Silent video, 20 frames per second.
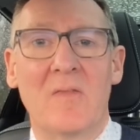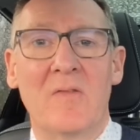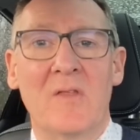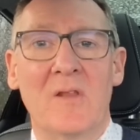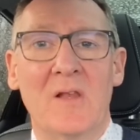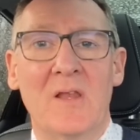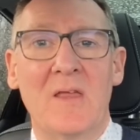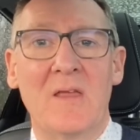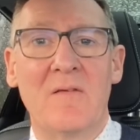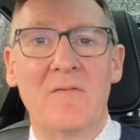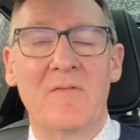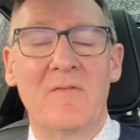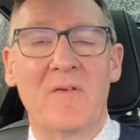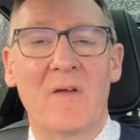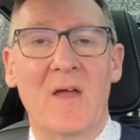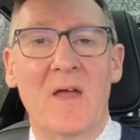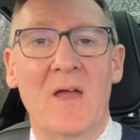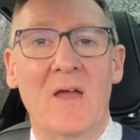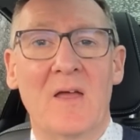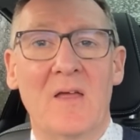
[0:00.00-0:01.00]
The Leaf
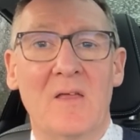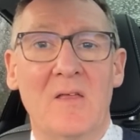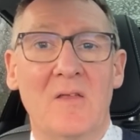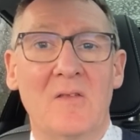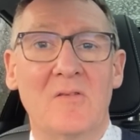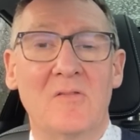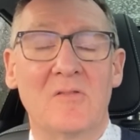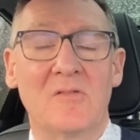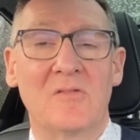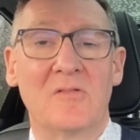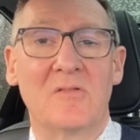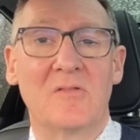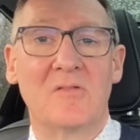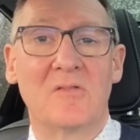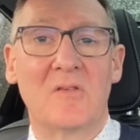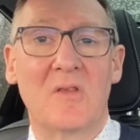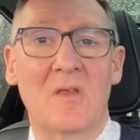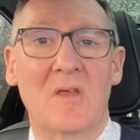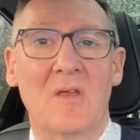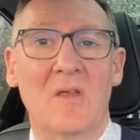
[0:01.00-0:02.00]

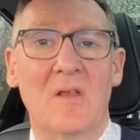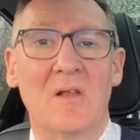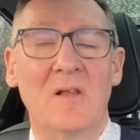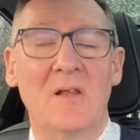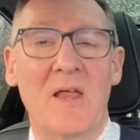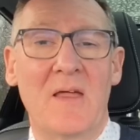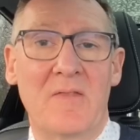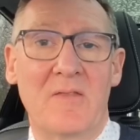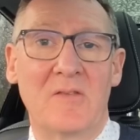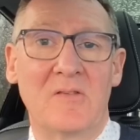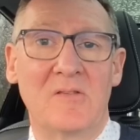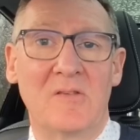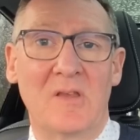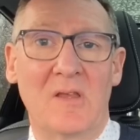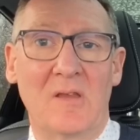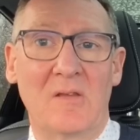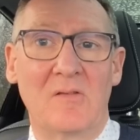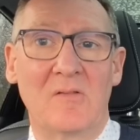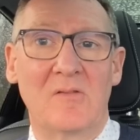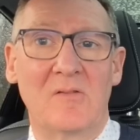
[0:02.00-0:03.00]
has leather
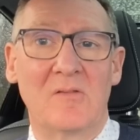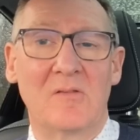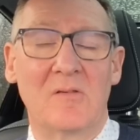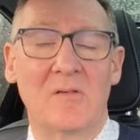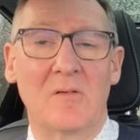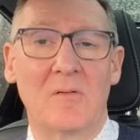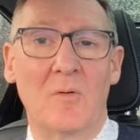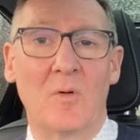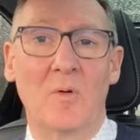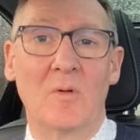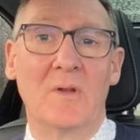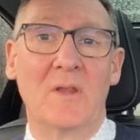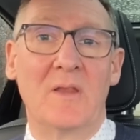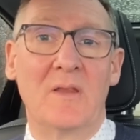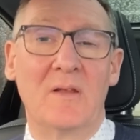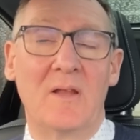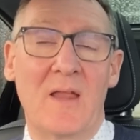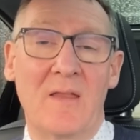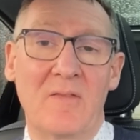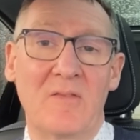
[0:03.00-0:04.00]
seats, or
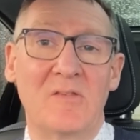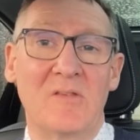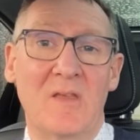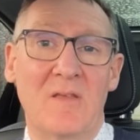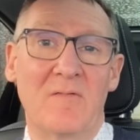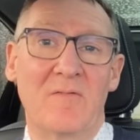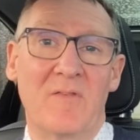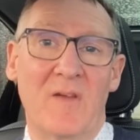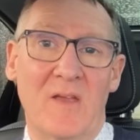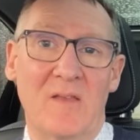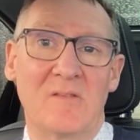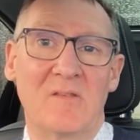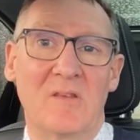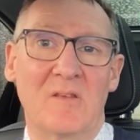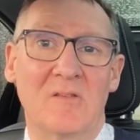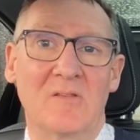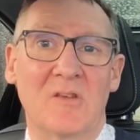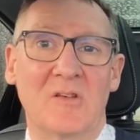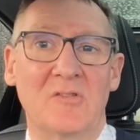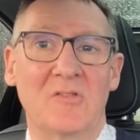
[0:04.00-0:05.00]
leather seat
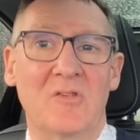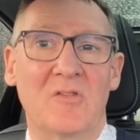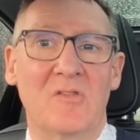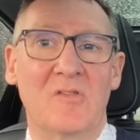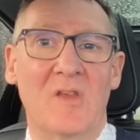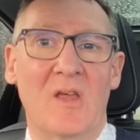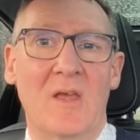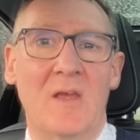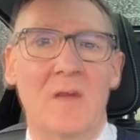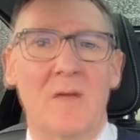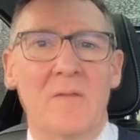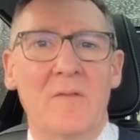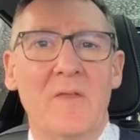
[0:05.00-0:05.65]
facings I should say.